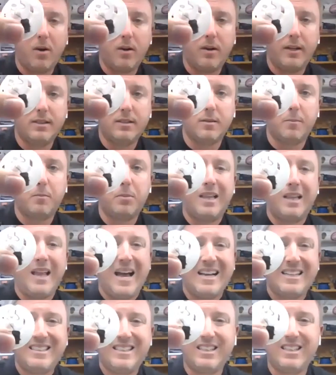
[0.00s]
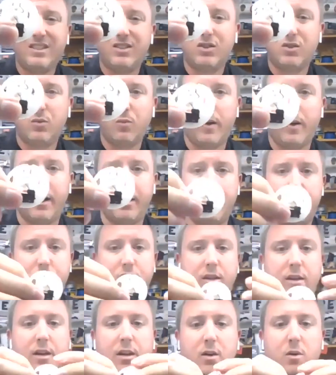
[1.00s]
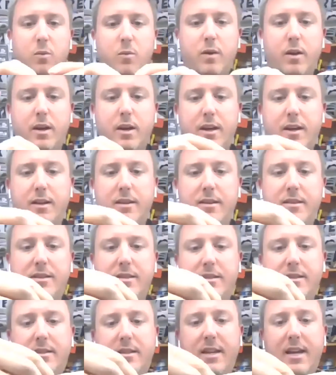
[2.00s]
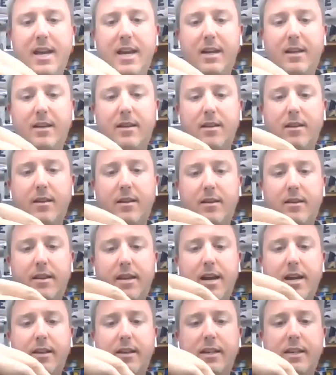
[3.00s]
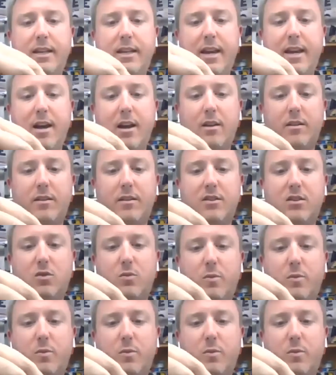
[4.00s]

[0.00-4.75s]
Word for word: part is a plastic switch. When I take the LED out, the